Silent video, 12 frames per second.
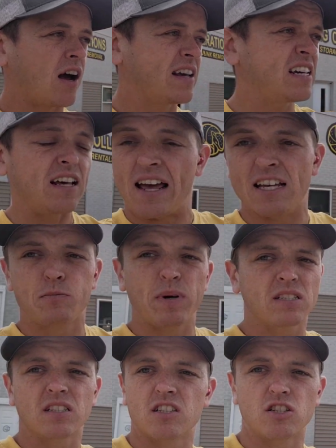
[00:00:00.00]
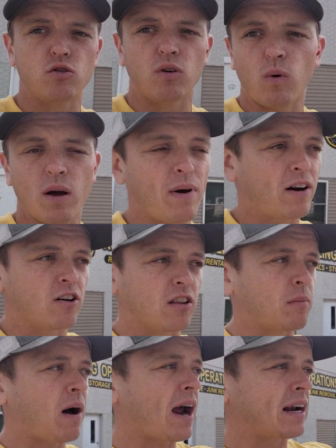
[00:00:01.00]
Uh, he, his business is doing way
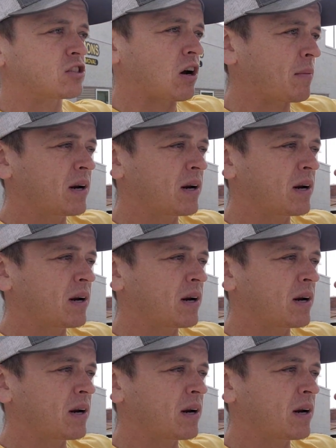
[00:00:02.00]
better than mine.